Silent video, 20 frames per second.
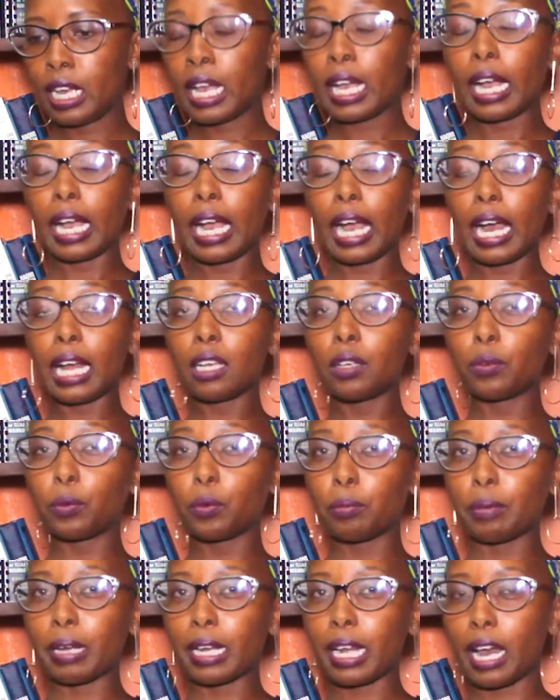Girl,
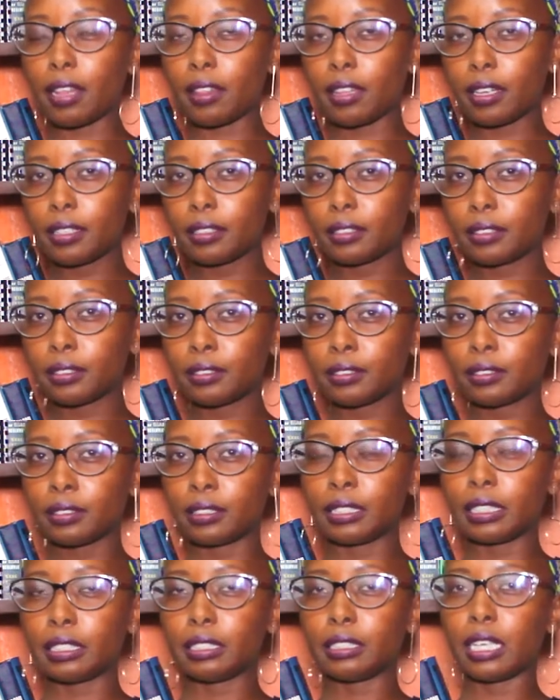Woman, Other.
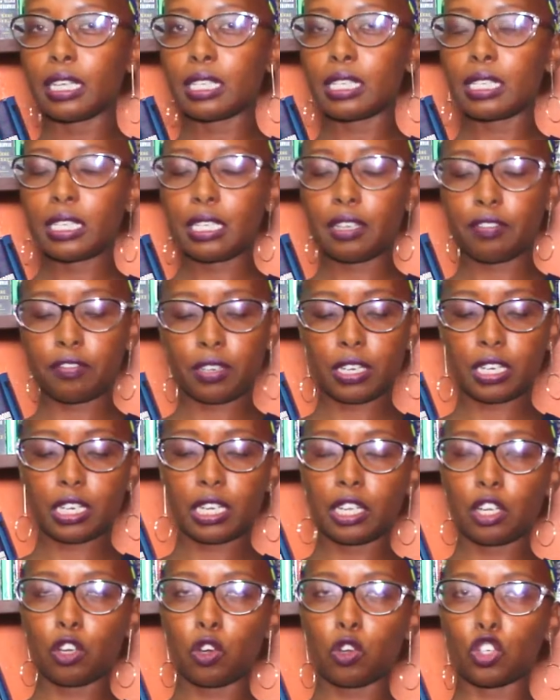That's definitely
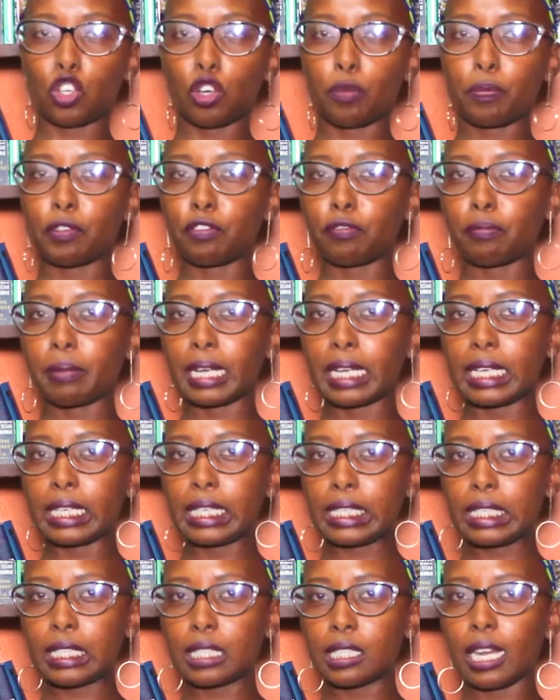on top of my
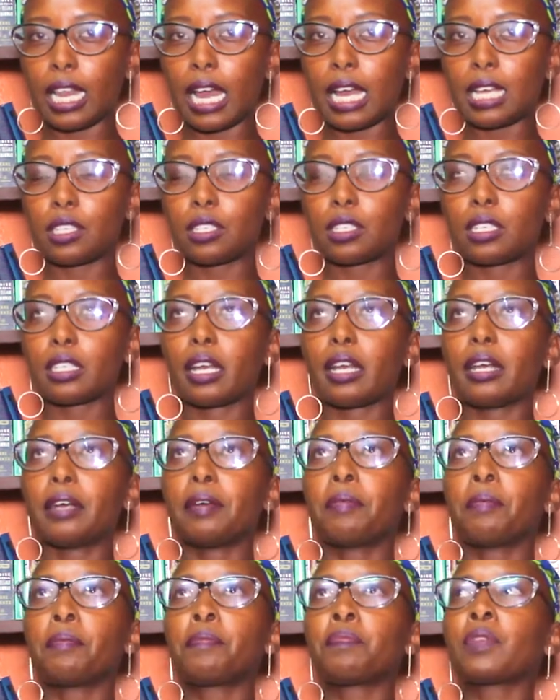list last year.
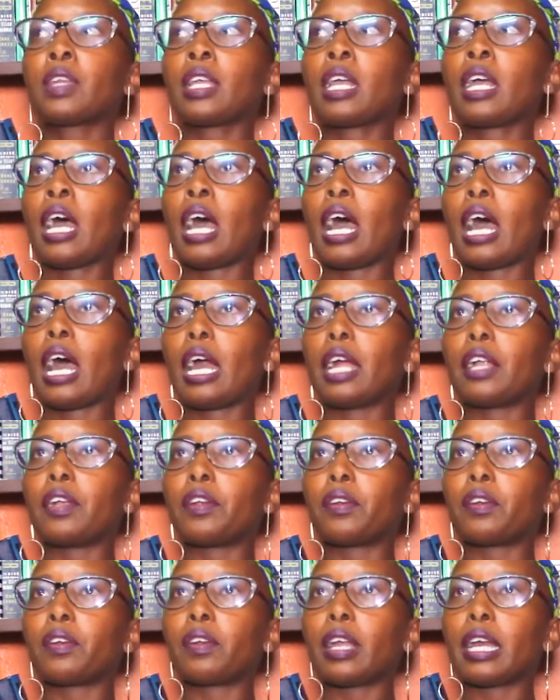I
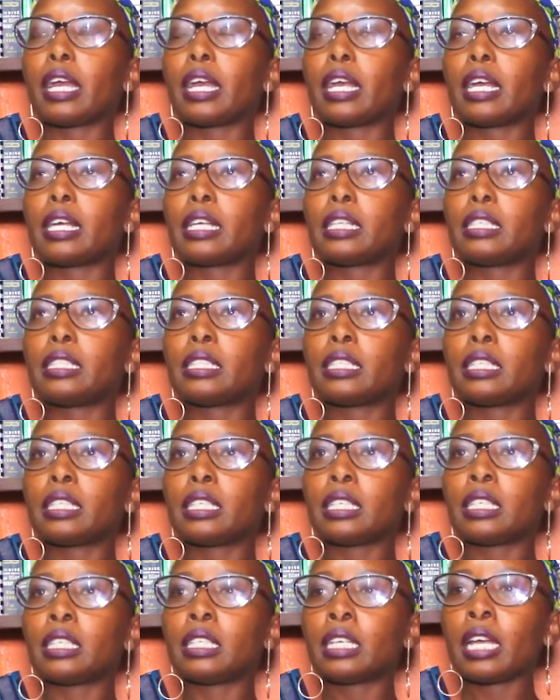read
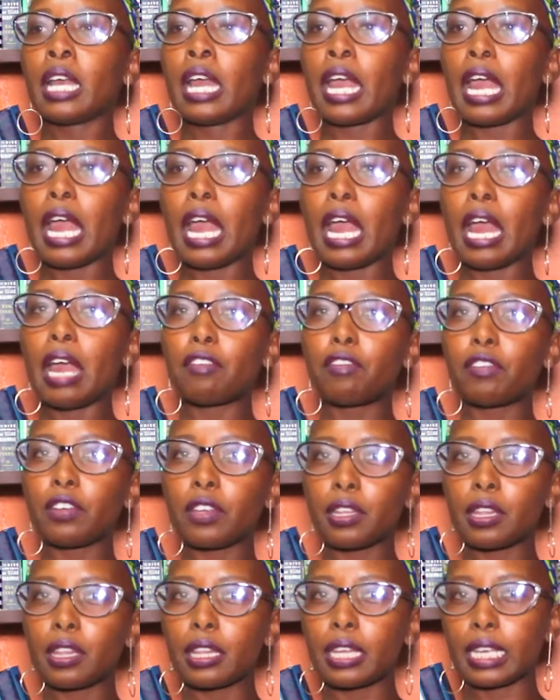
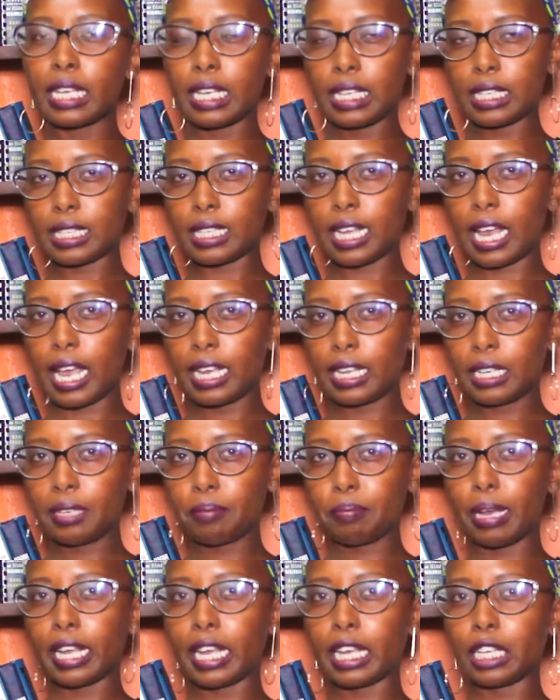Everything Inside
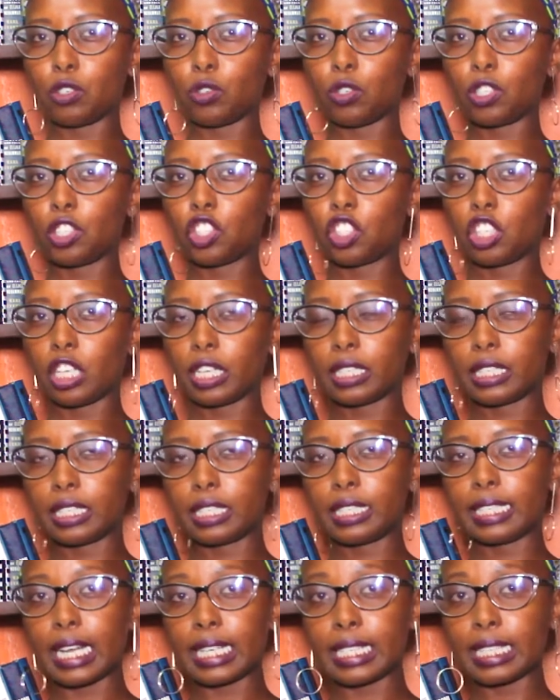by Edwidge
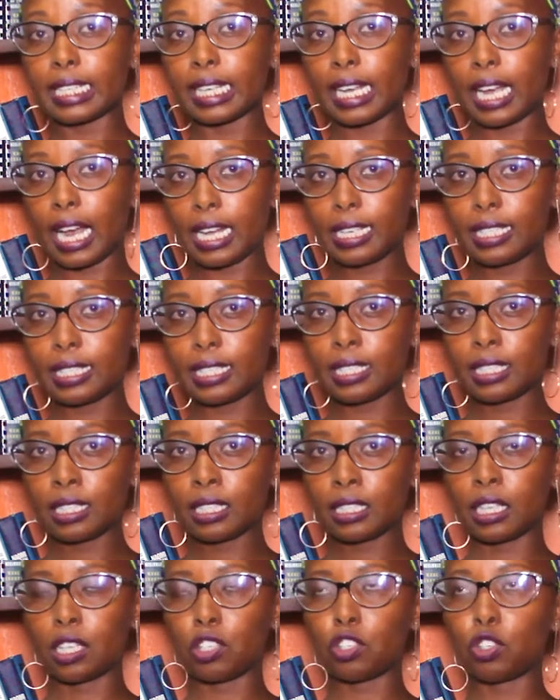Danticat.
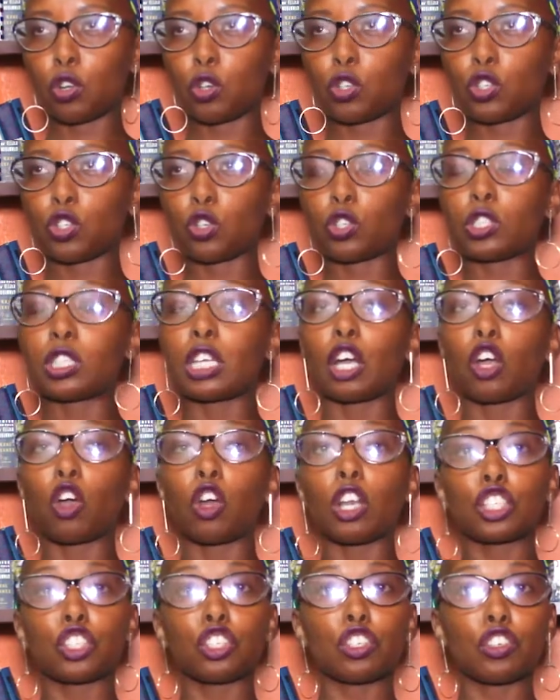That's also, it's a
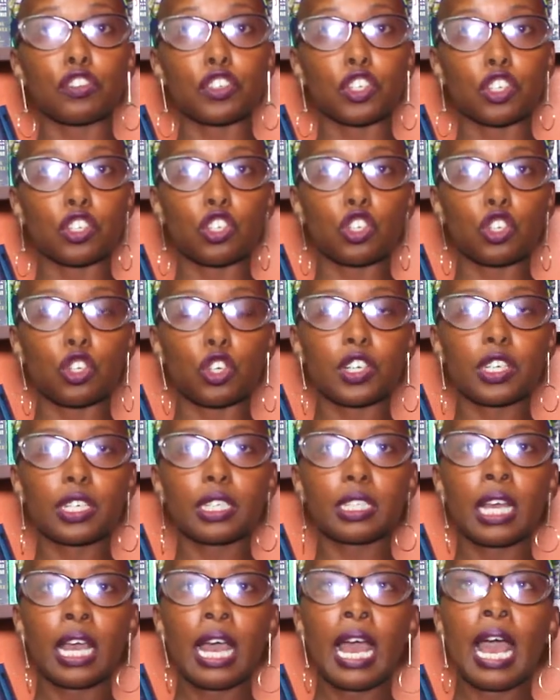collection of short stories,
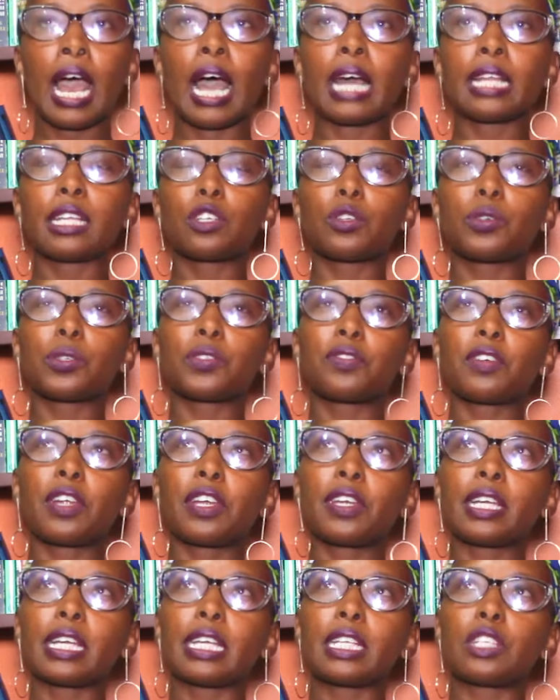and it was very
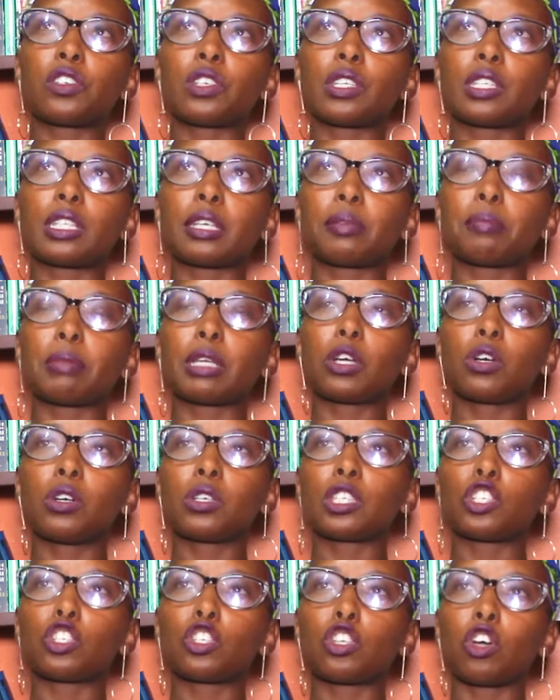interesting because
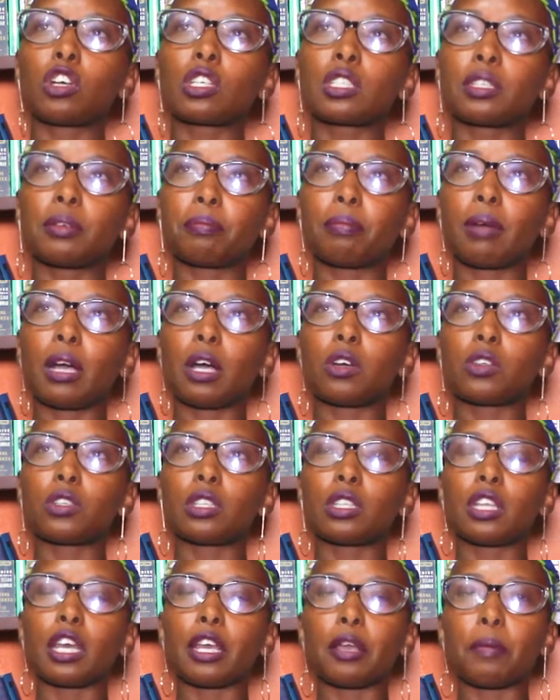it talks about
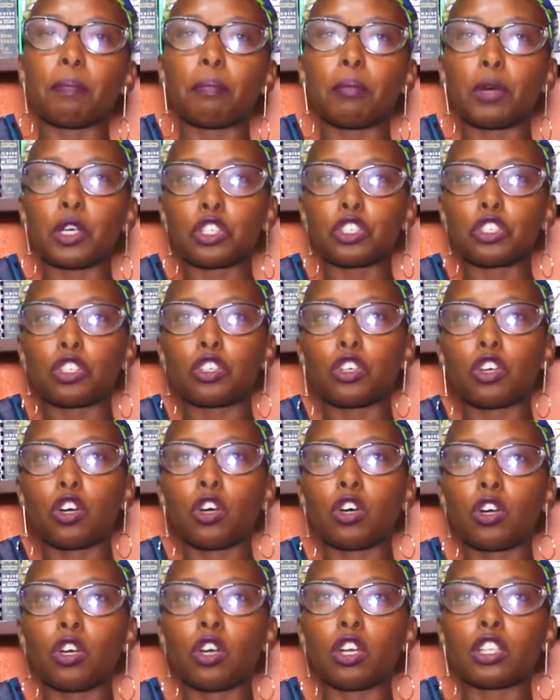the emotion
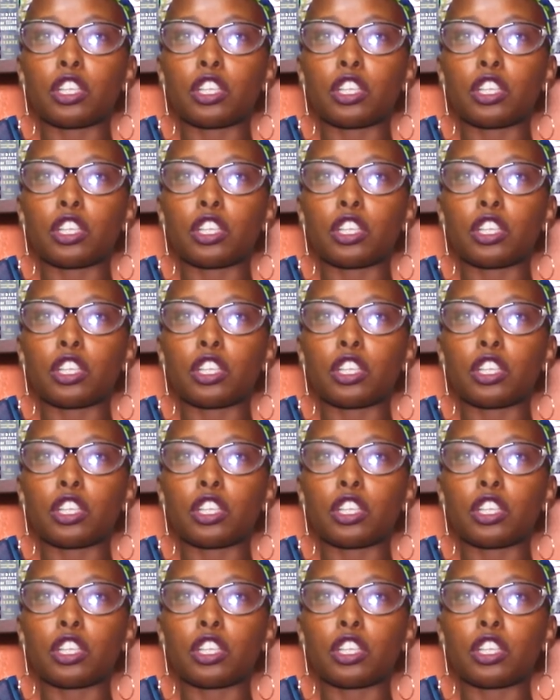of